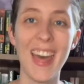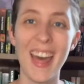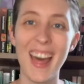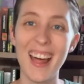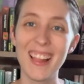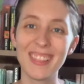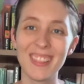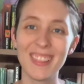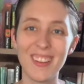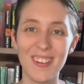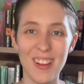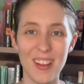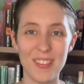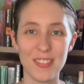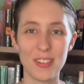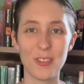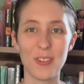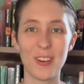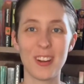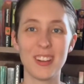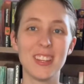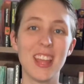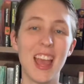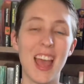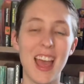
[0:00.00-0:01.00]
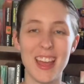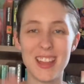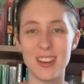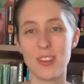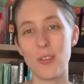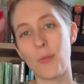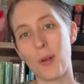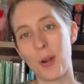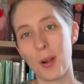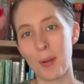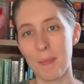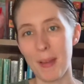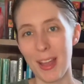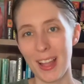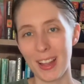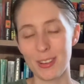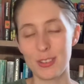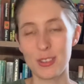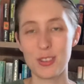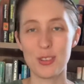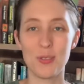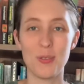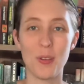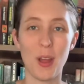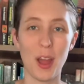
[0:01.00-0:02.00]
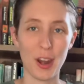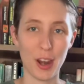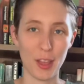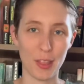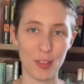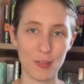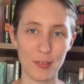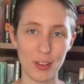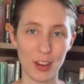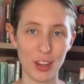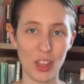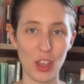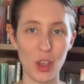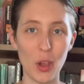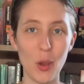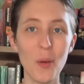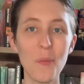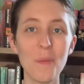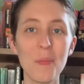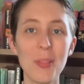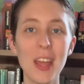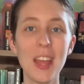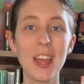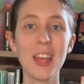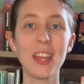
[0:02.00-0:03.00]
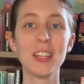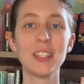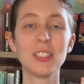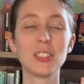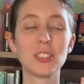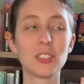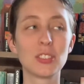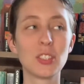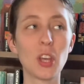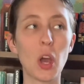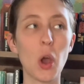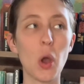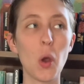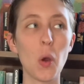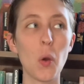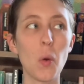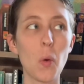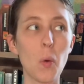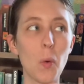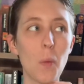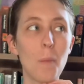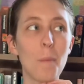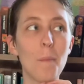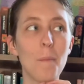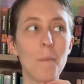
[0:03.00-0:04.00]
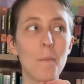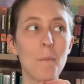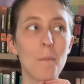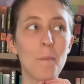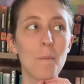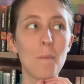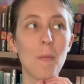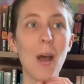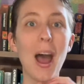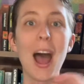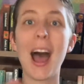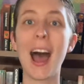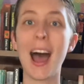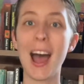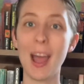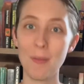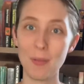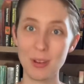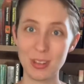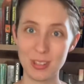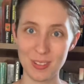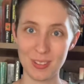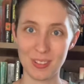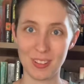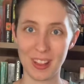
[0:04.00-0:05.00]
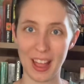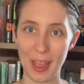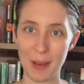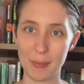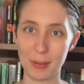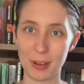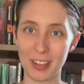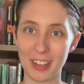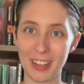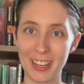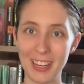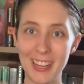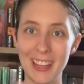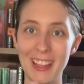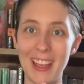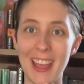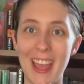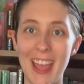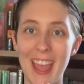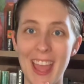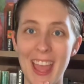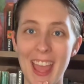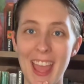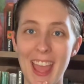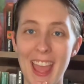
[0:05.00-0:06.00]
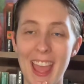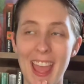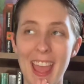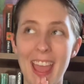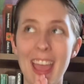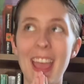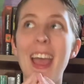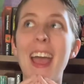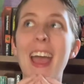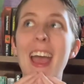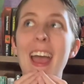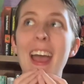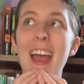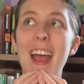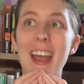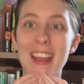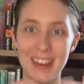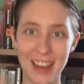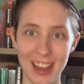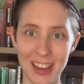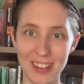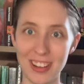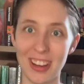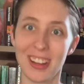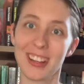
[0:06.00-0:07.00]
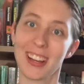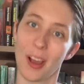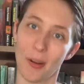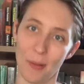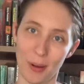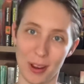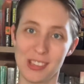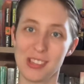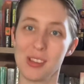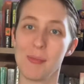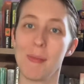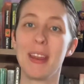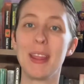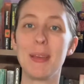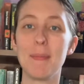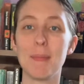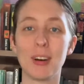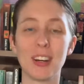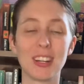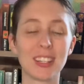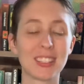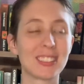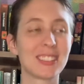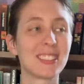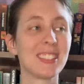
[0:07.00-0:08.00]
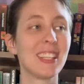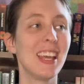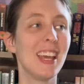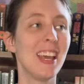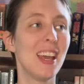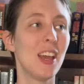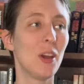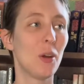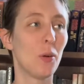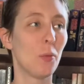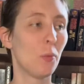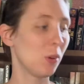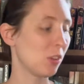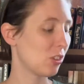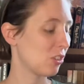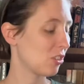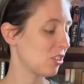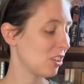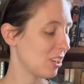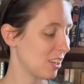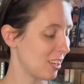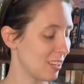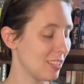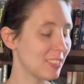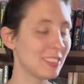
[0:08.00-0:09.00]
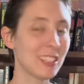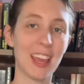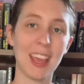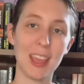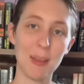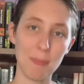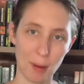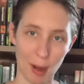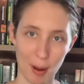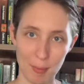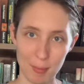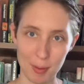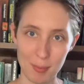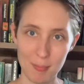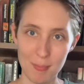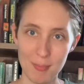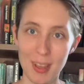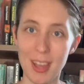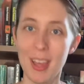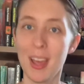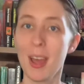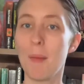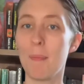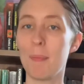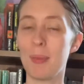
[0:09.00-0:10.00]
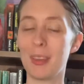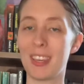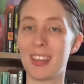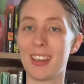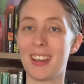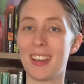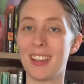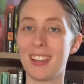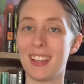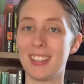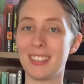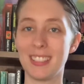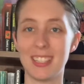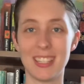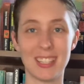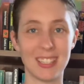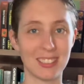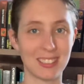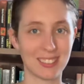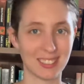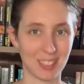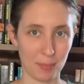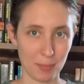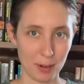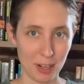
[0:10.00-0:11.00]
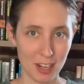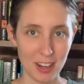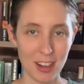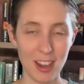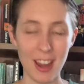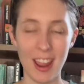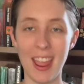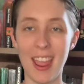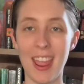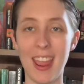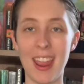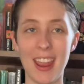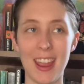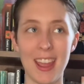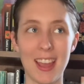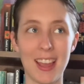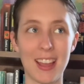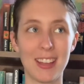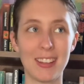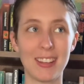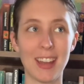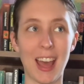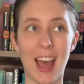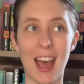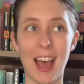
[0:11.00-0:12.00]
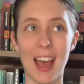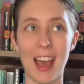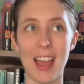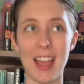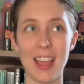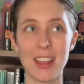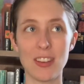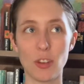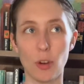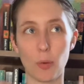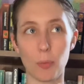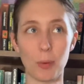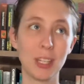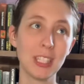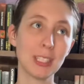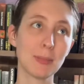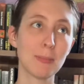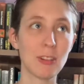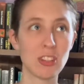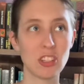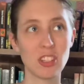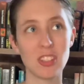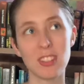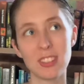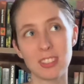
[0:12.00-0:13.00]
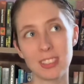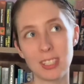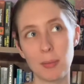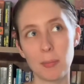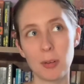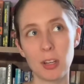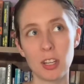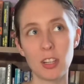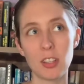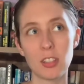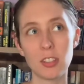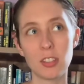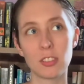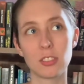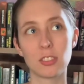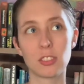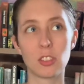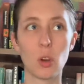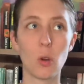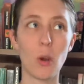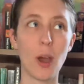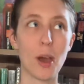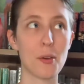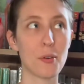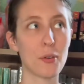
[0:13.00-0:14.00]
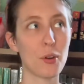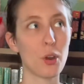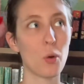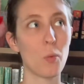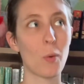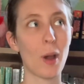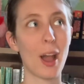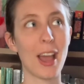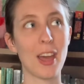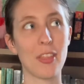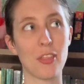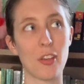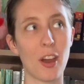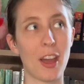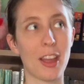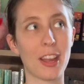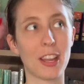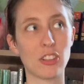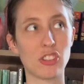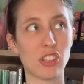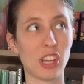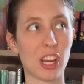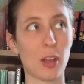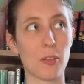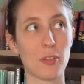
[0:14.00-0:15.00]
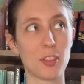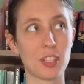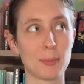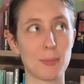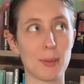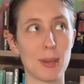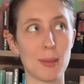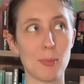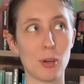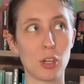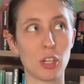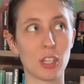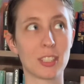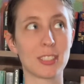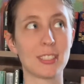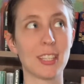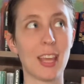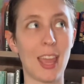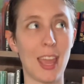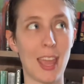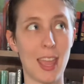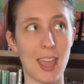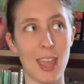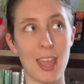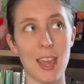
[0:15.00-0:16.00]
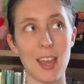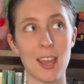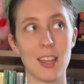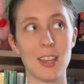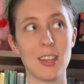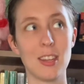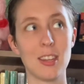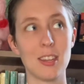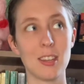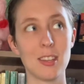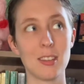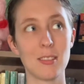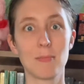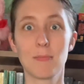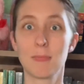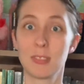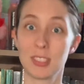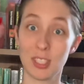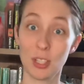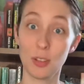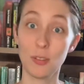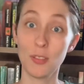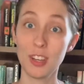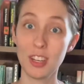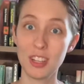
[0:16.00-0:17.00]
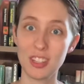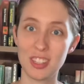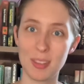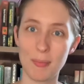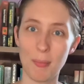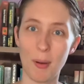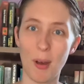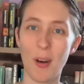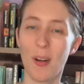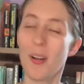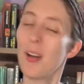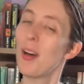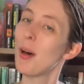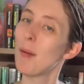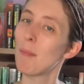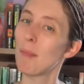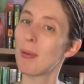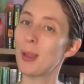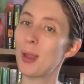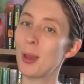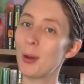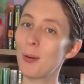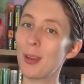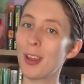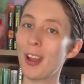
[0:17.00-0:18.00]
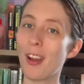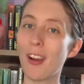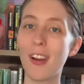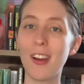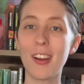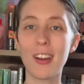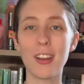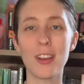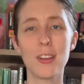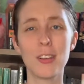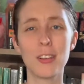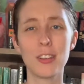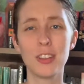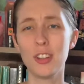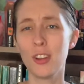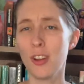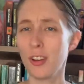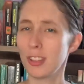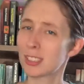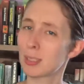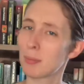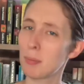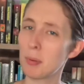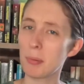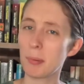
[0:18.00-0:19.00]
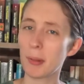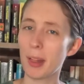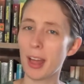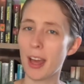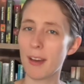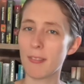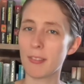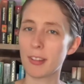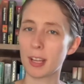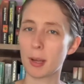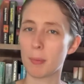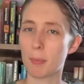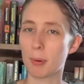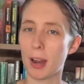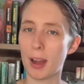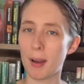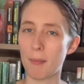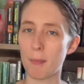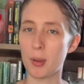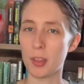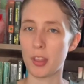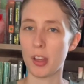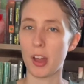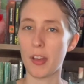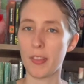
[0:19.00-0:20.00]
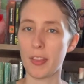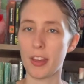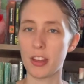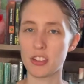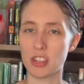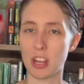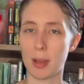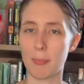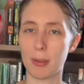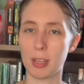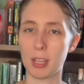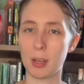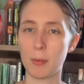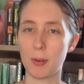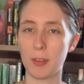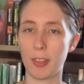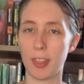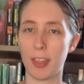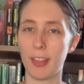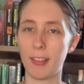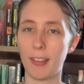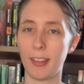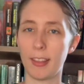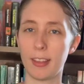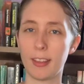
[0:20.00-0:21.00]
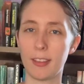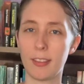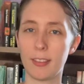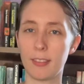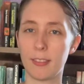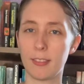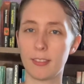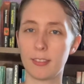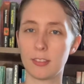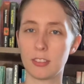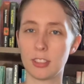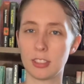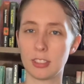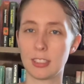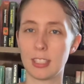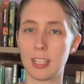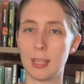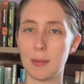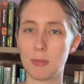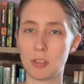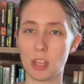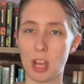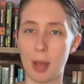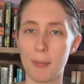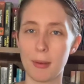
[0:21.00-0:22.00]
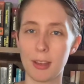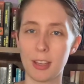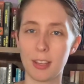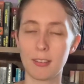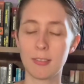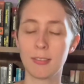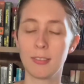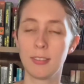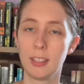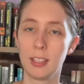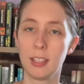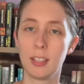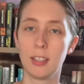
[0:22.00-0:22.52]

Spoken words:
Hello everyone and welcome back to another video. So I went to the library and I checked out way too many books, which is a problem because it is summer and I don't read as much in the summer, so I don't know why I thought I could check out this many books and still finish them all. But here we are. You know how some people have like a problem with online shopping where they like just keep shopping?